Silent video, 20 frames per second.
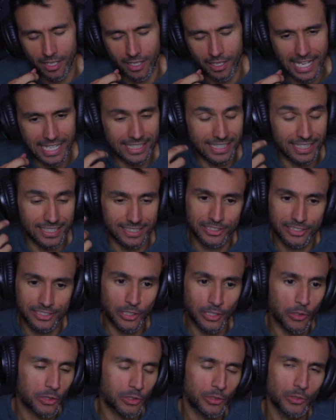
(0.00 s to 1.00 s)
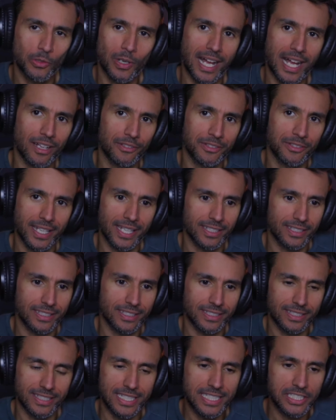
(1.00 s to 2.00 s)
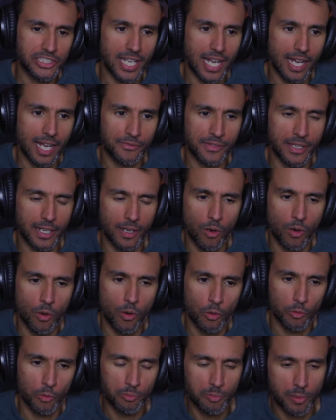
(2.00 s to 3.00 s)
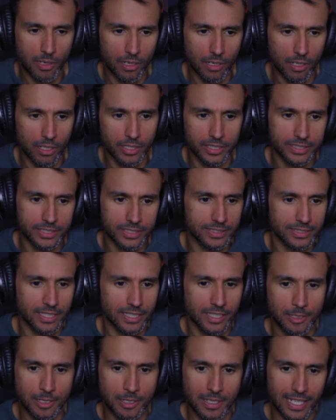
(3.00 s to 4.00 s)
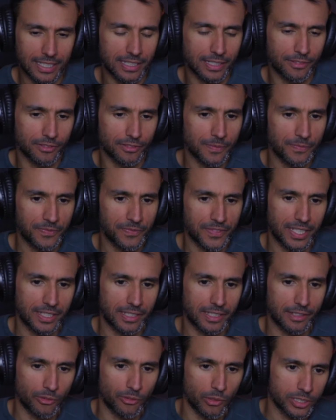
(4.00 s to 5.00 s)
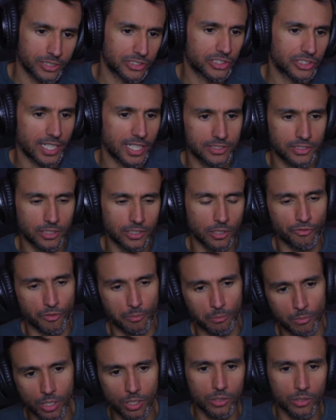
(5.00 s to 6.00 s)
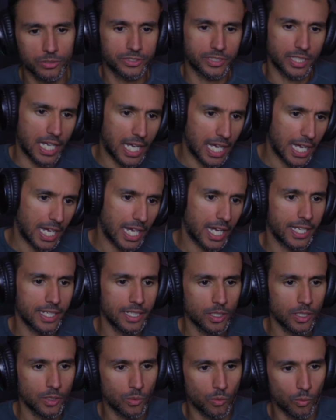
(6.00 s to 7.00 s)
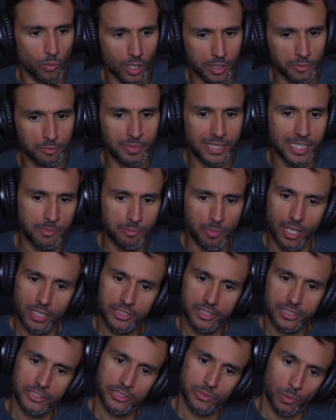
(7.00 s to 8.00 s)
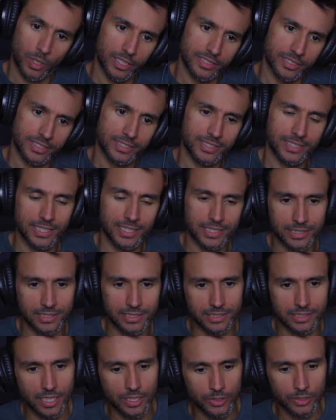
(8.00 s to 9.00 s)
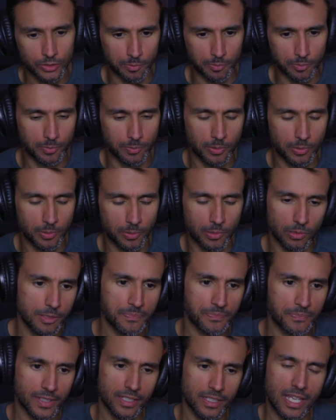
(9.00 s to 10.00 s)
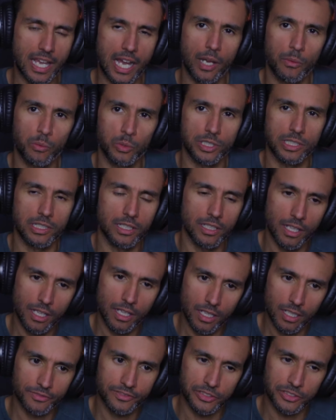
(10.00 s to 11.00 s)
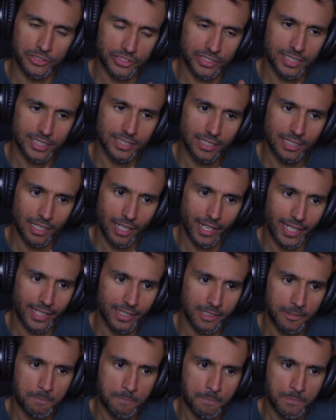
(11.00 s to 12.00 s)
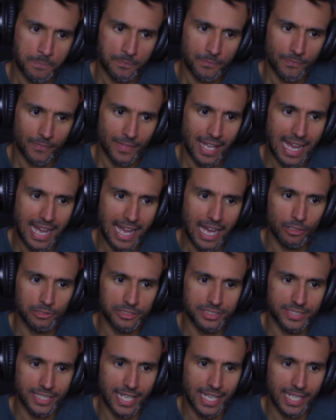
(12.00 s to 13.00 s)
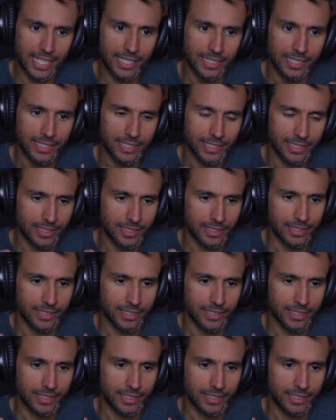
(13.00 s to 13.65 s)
And it's so cool how they each have their own parts, and their then their voice change, go from low to high, one beatboxes, one assists, support. I would love to see like how they